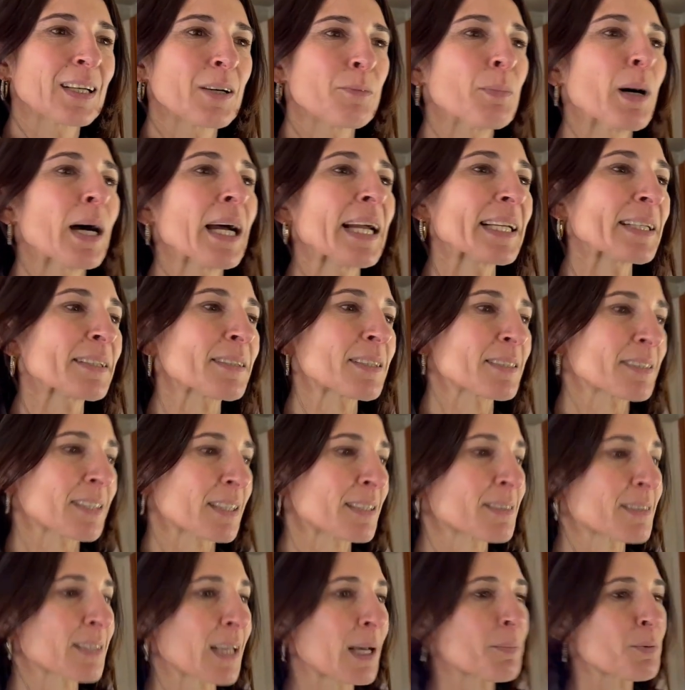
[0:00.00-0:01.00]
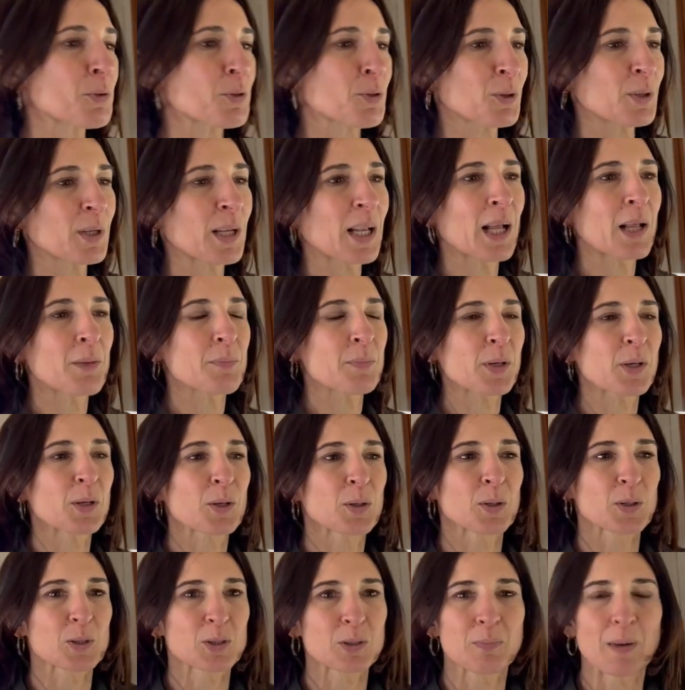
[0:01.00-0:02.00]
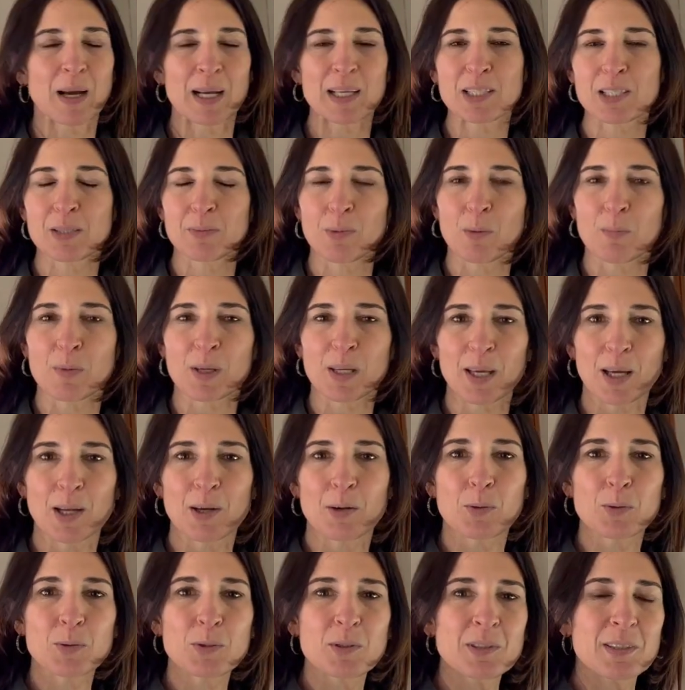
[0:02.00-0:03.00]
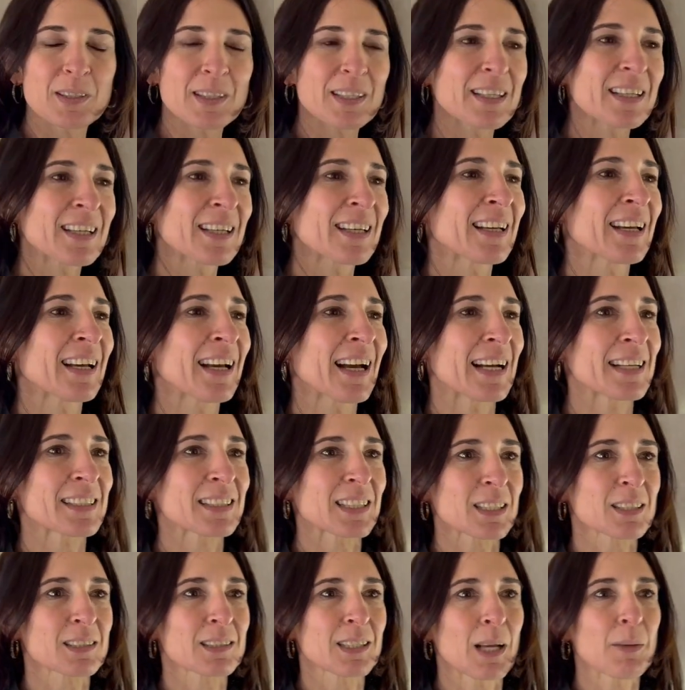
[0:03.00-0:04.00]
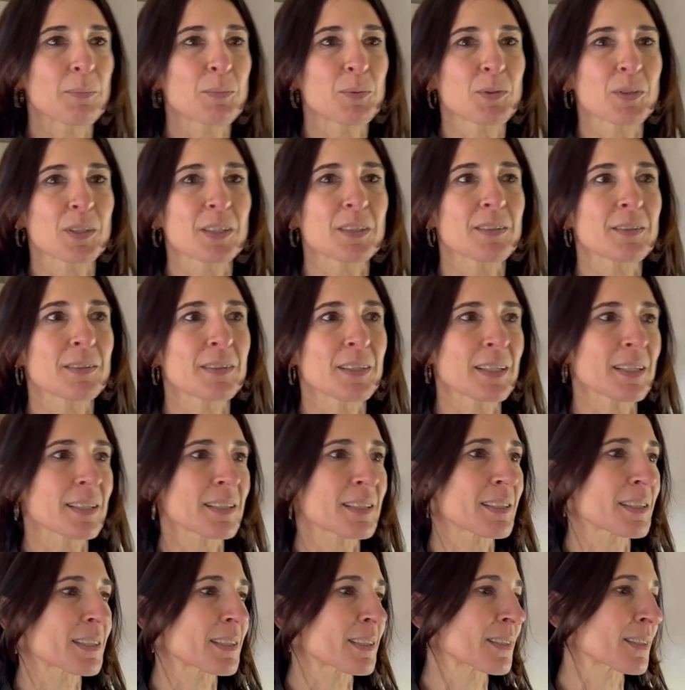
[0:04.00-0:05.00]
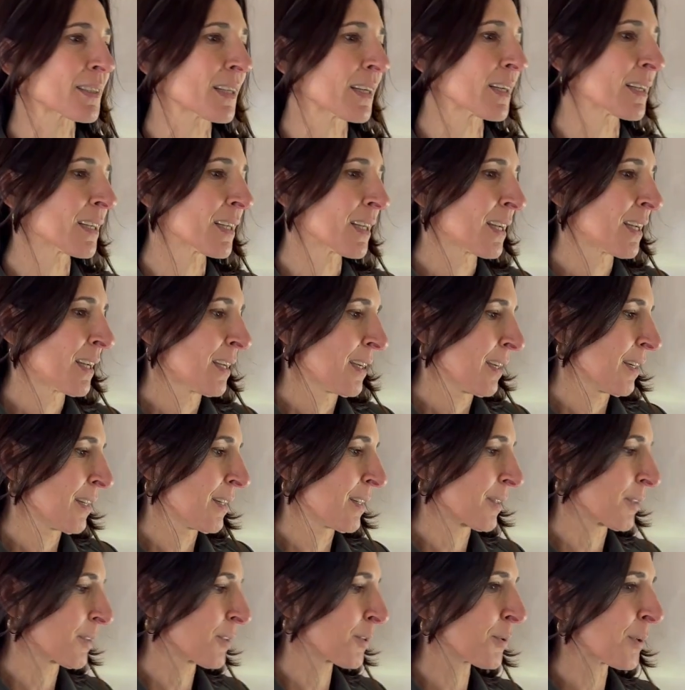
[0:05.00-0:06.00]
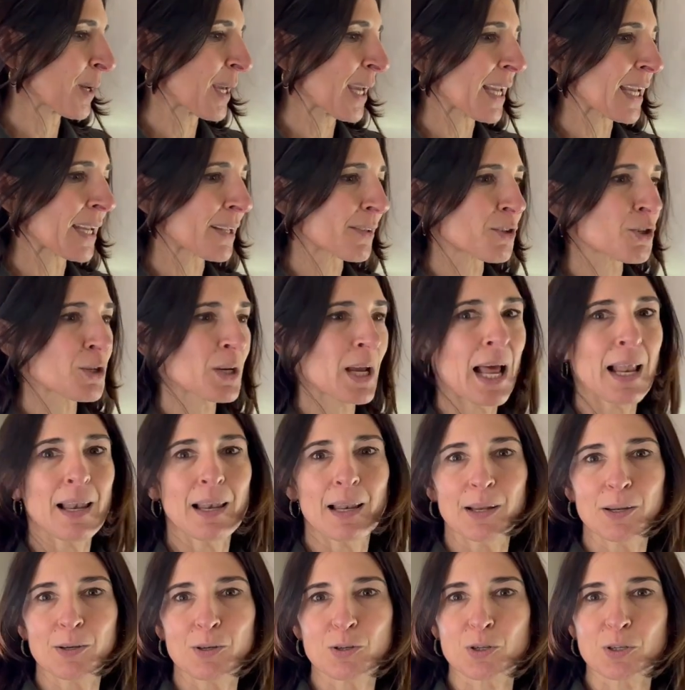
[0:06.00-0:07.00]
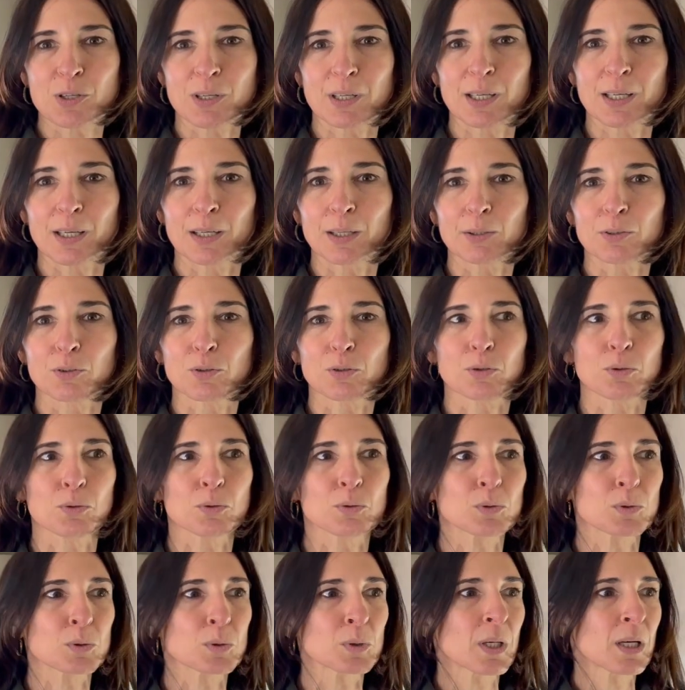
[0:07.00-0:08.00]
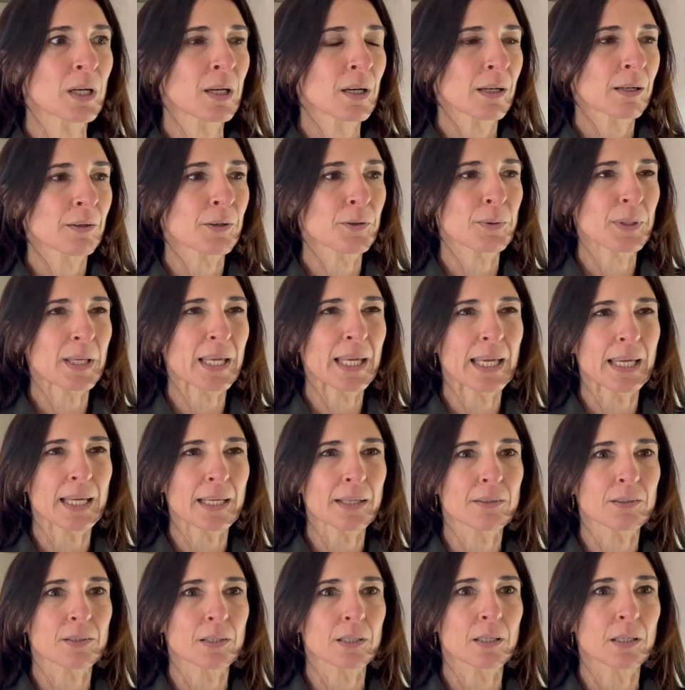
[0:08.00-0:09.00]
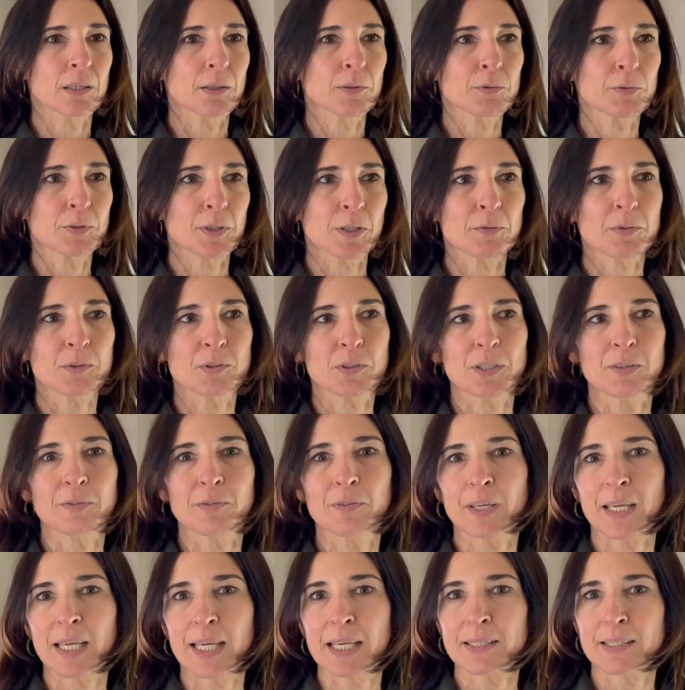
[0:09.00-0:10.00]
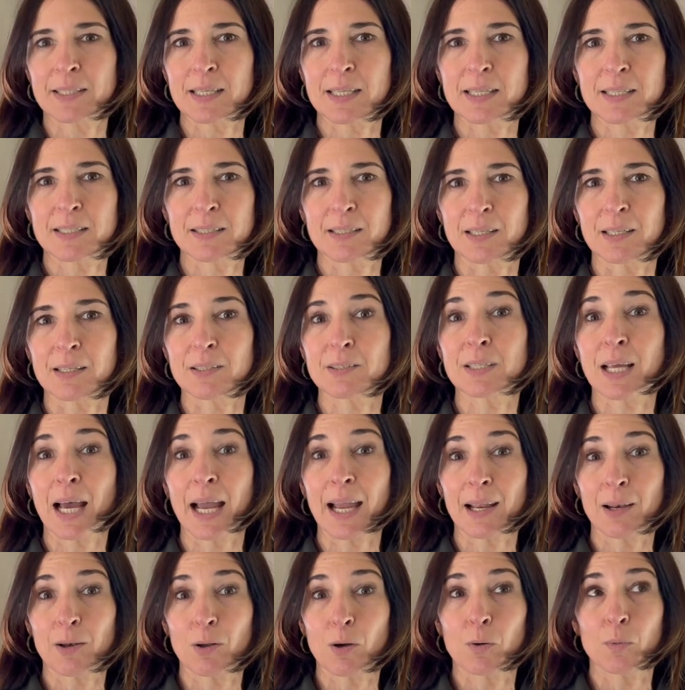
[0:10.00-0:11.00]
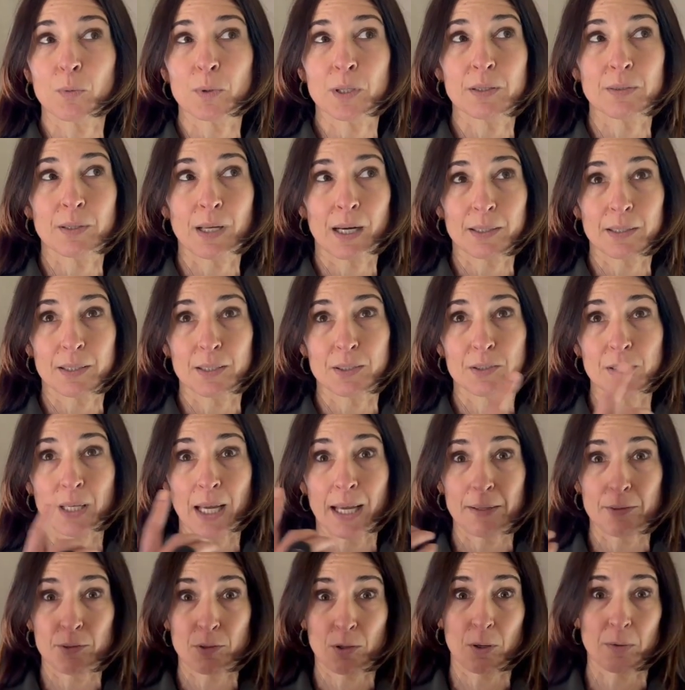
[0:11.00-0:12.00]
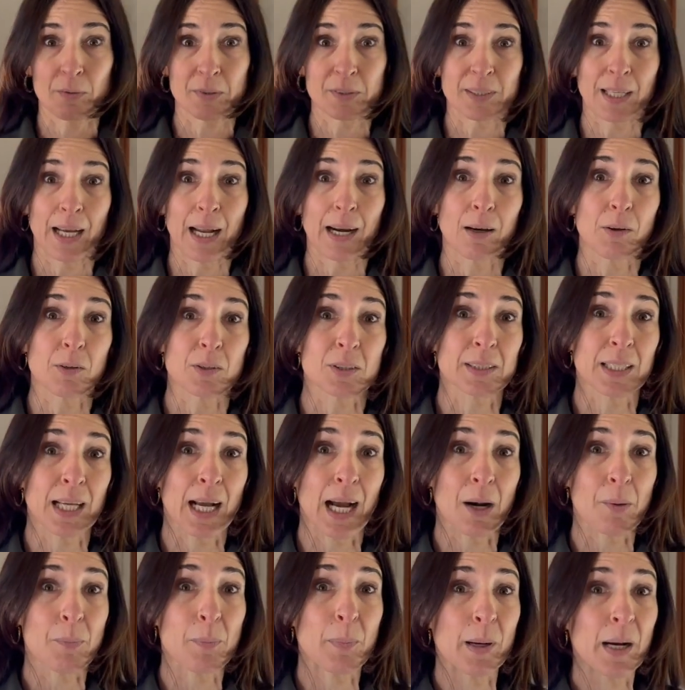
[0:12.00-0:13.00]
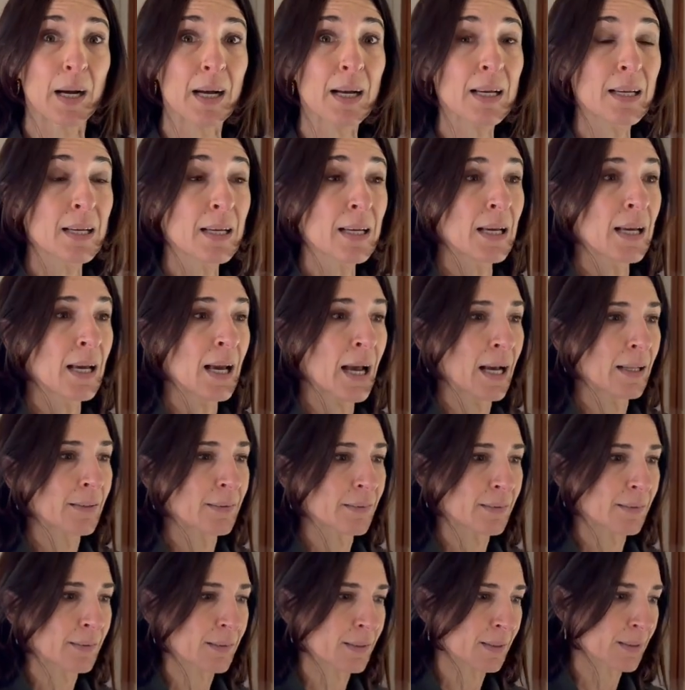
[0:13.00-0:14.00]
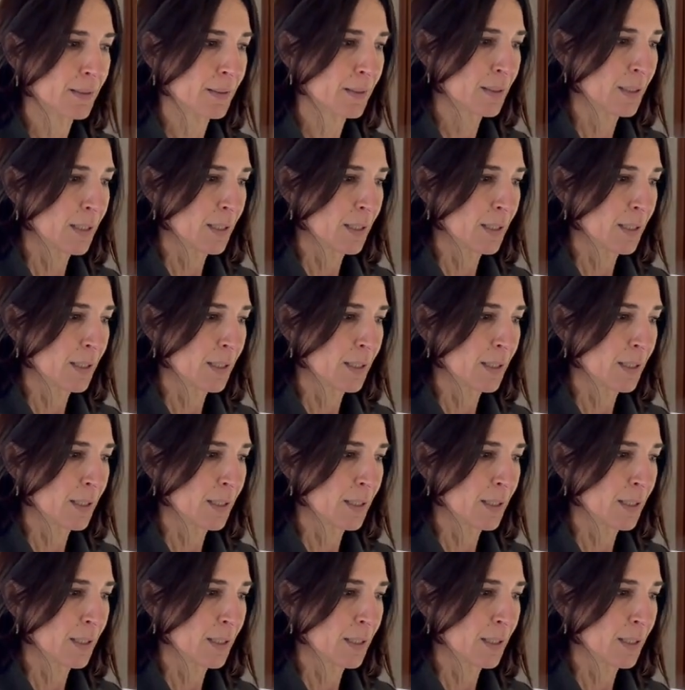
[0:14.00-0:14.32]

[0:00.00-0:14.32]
But it is exceptional because Massimo Micheluzzi has accepted this uh, uh great challenge uh, to create uh, 50 bases in dialogue with the architecture of Carlo Scarpa and